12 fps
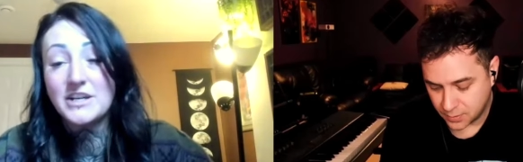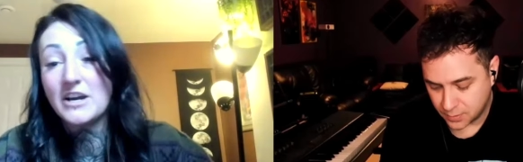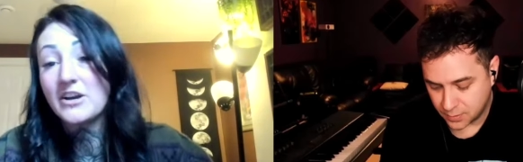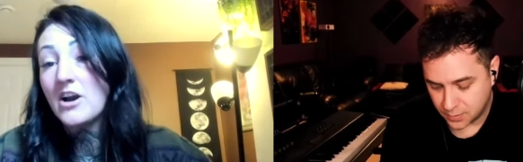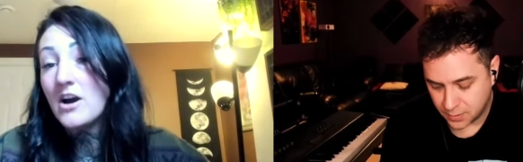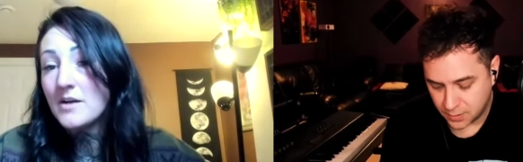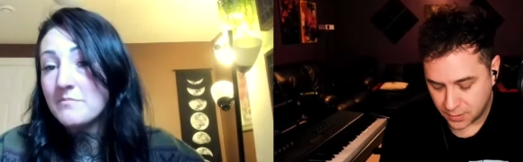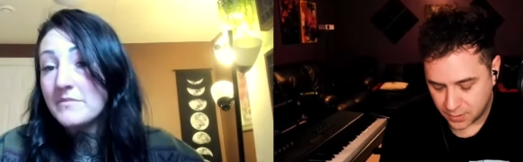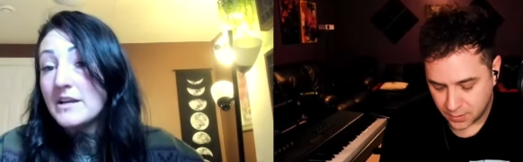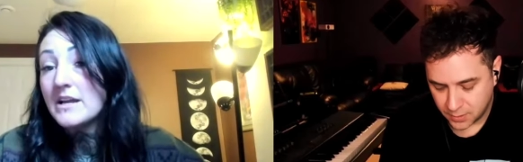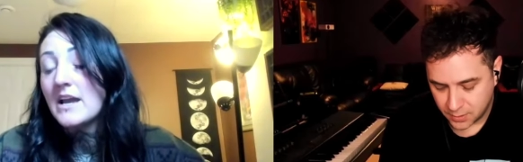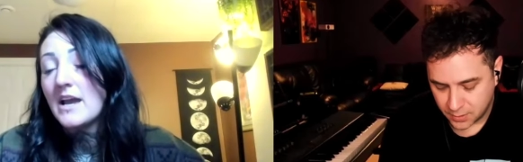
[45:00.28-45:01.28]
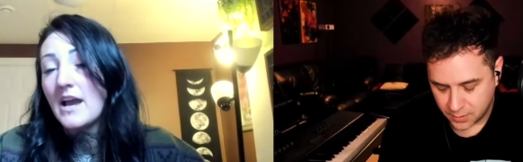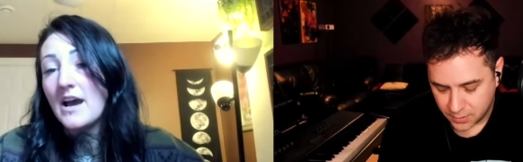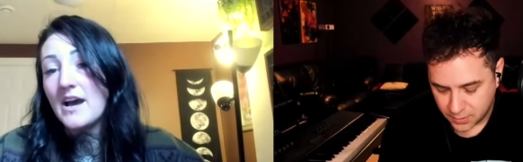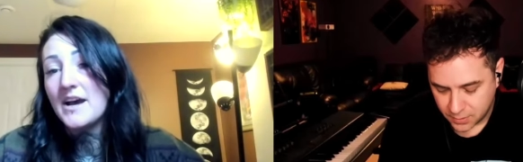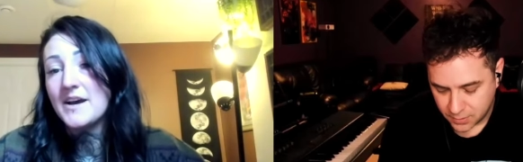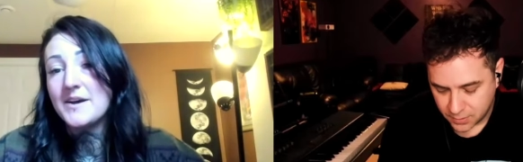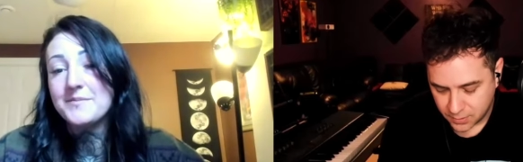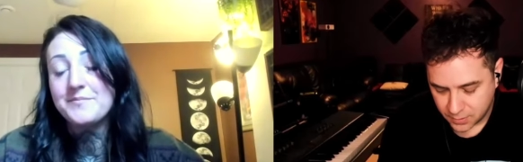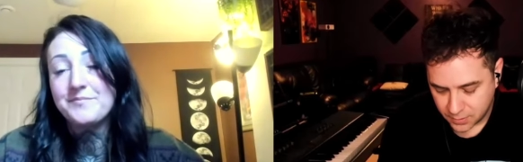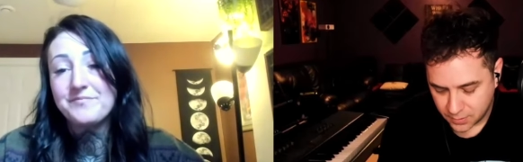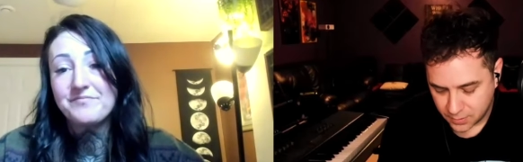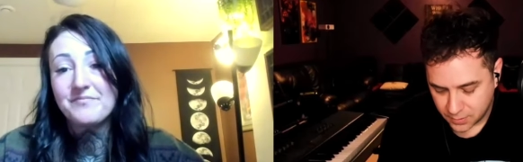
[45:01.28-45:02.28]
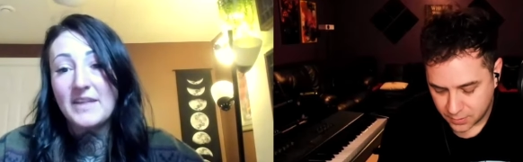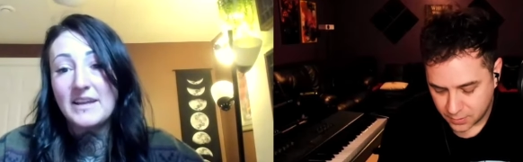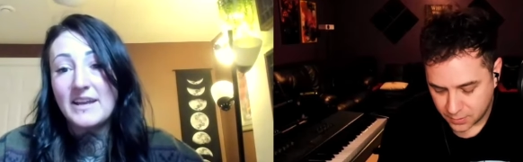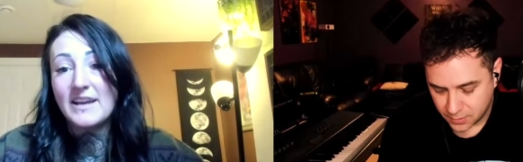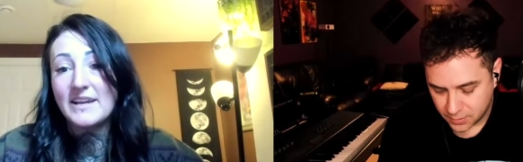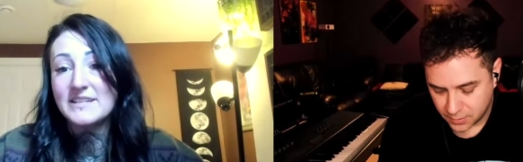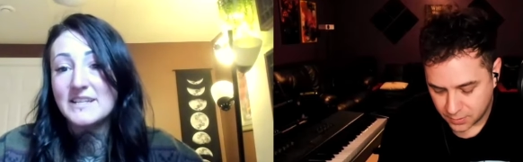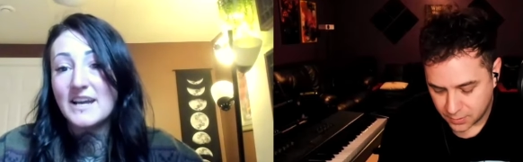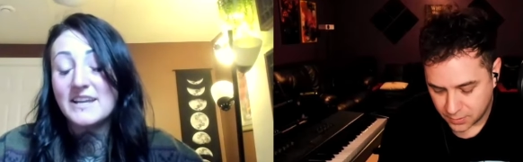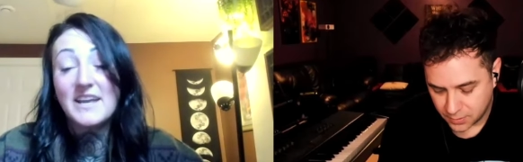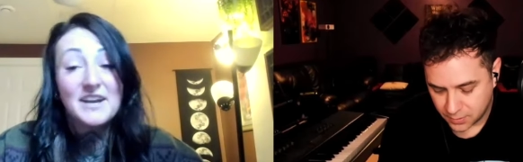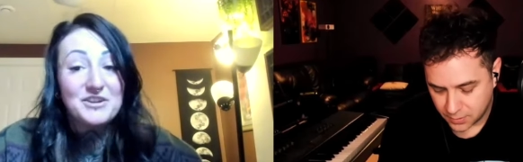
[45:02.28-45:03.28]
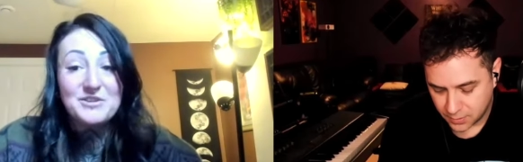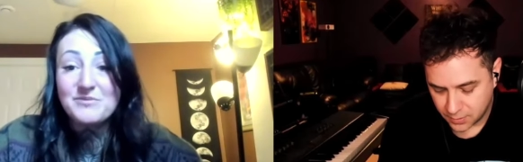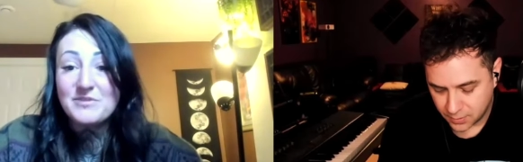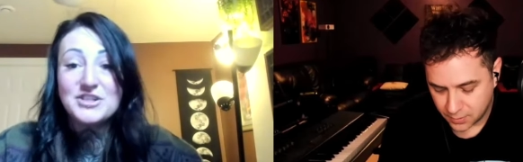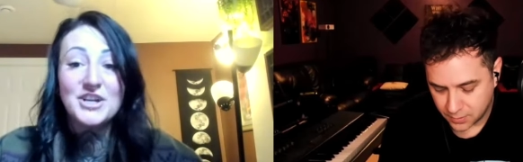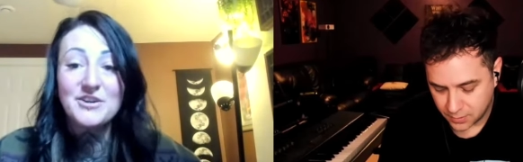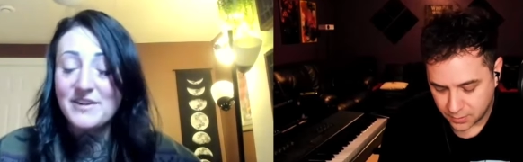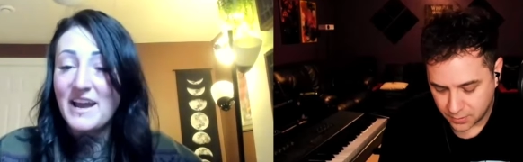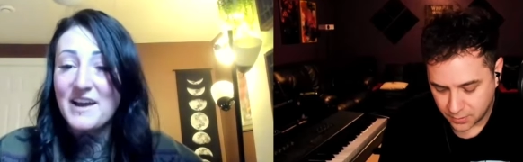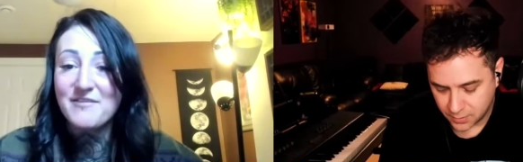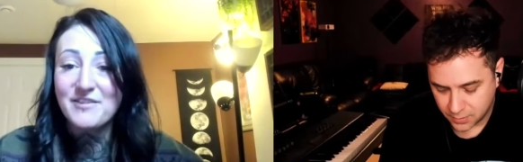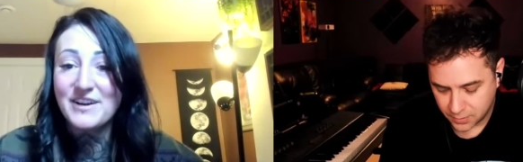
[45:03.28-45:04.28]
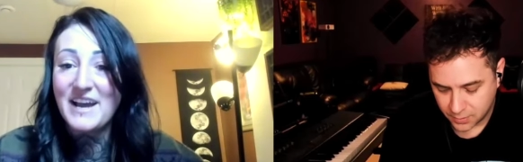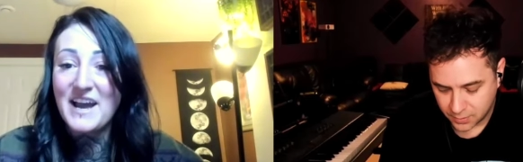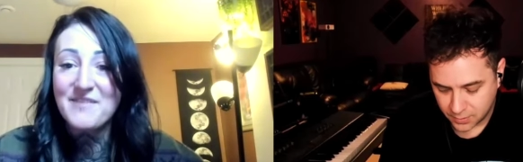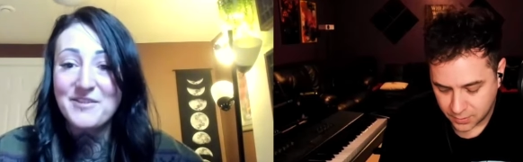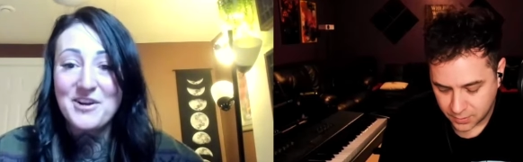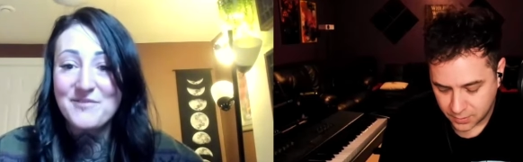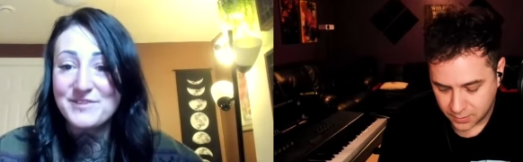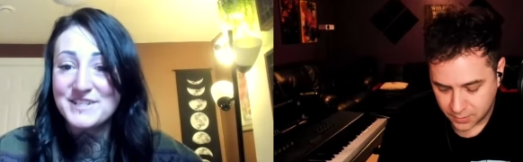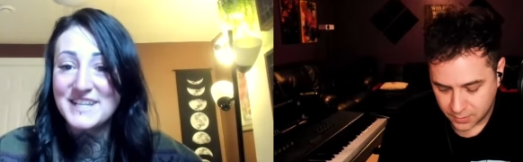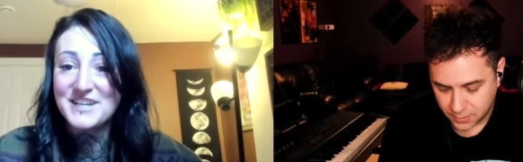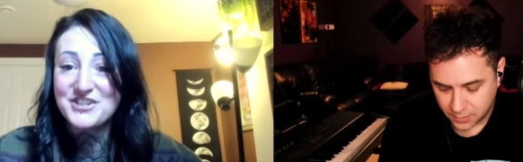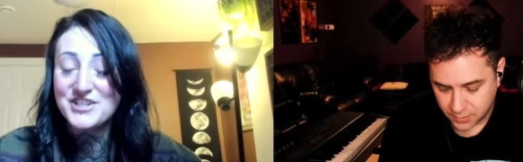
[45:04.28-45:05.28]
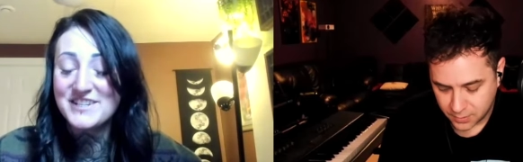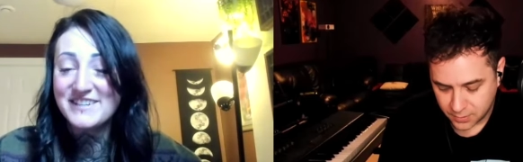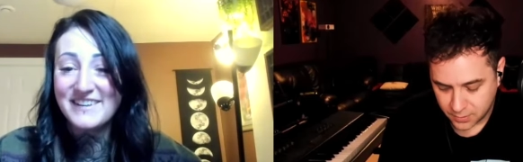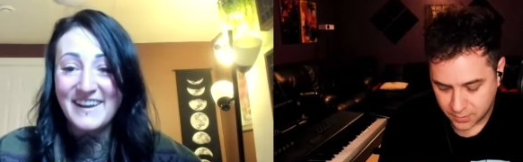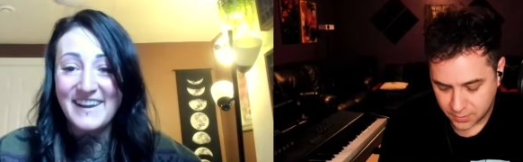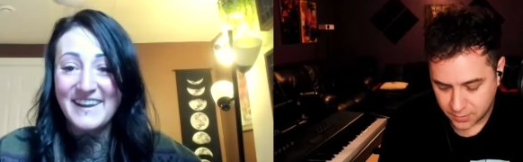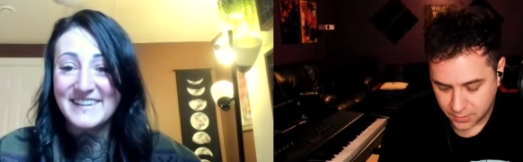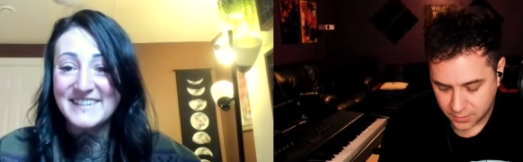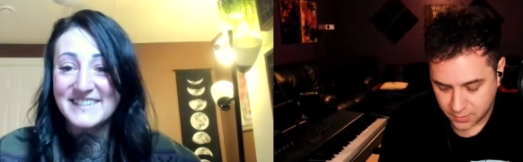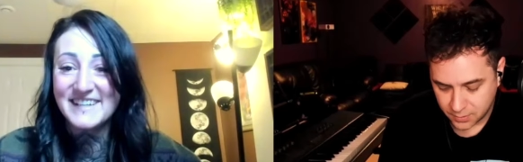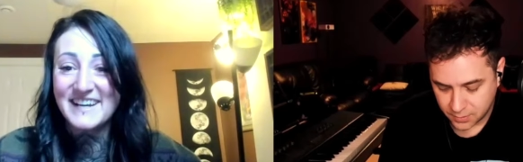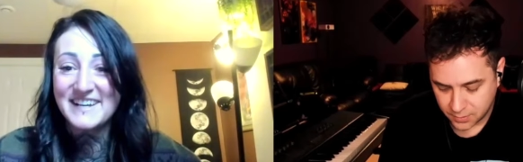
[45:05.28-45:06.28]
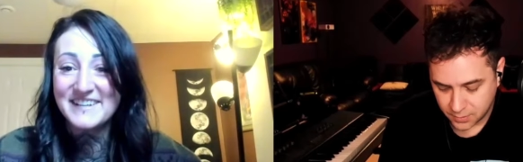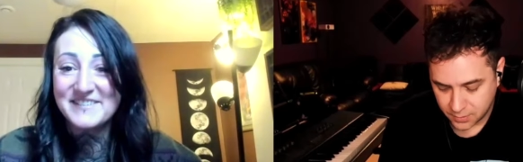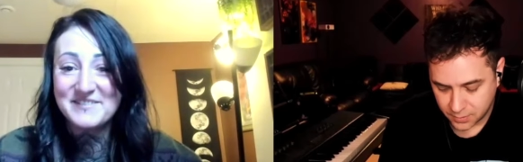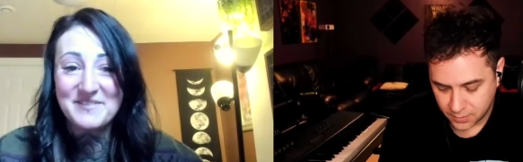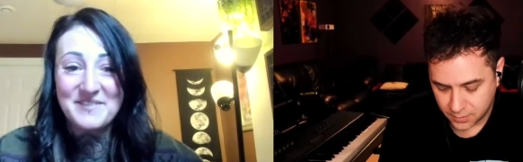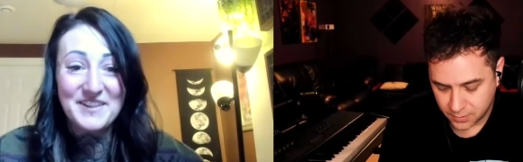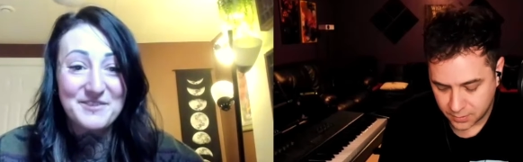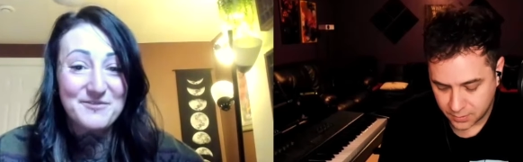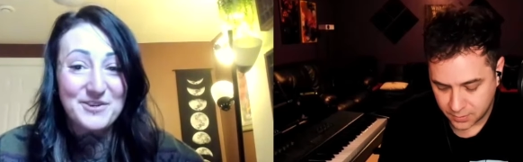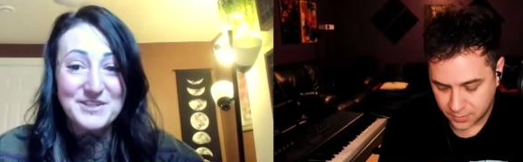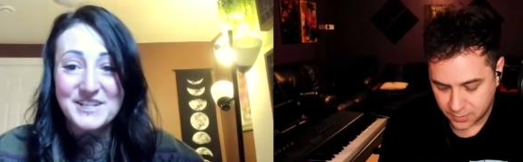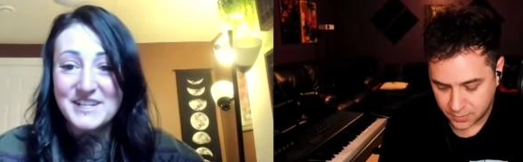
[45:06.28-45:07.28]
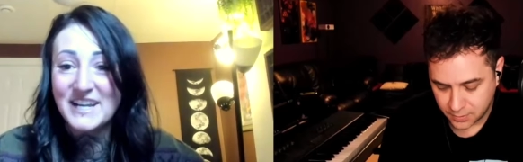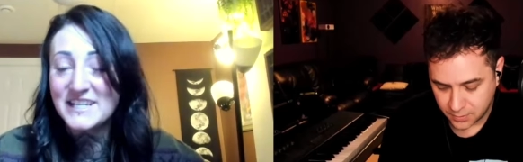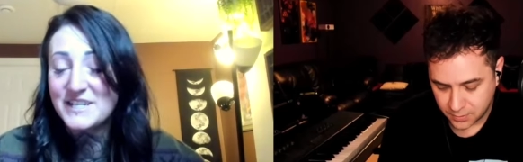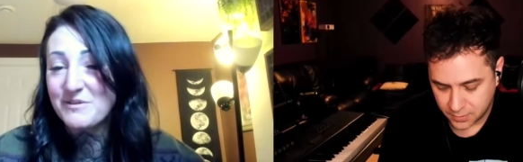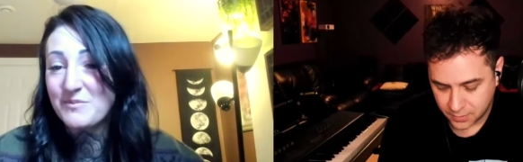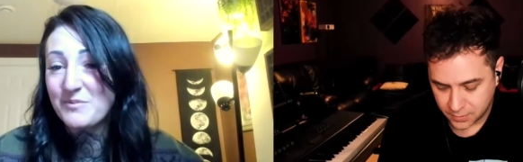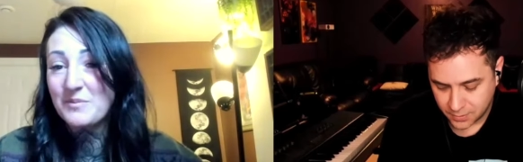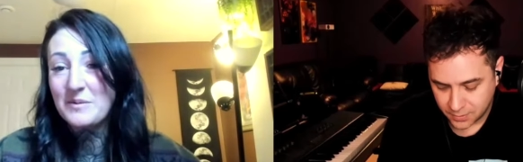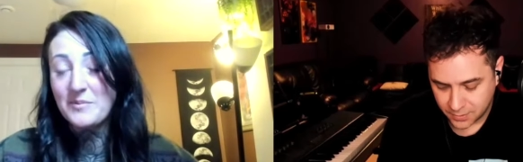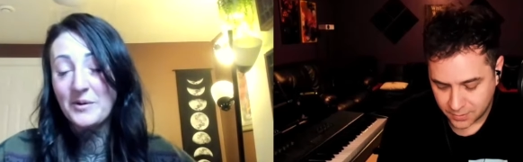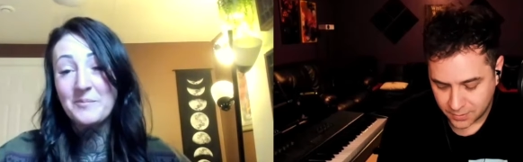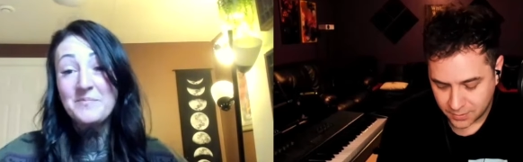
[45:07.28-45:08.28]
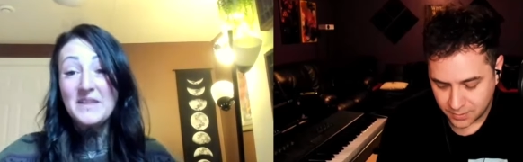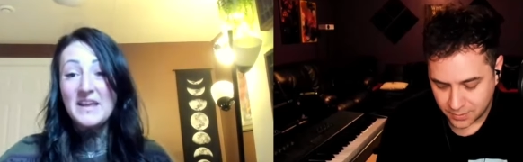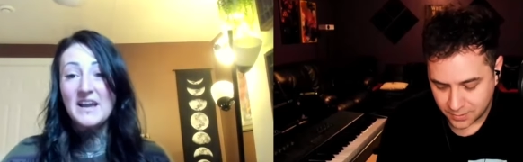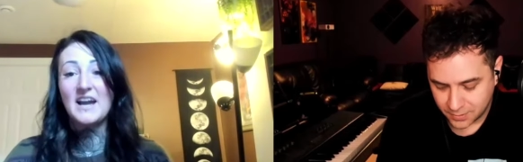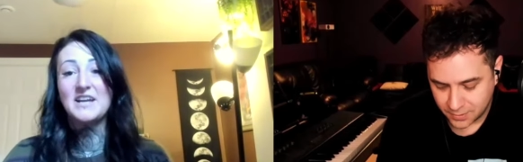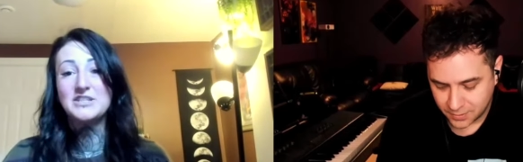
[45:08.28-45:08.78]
Speaker 1: dot com. Um, and uh, yeah, you can reach out, have a, have a conversation, and uh, I look forward to connecting with more people. I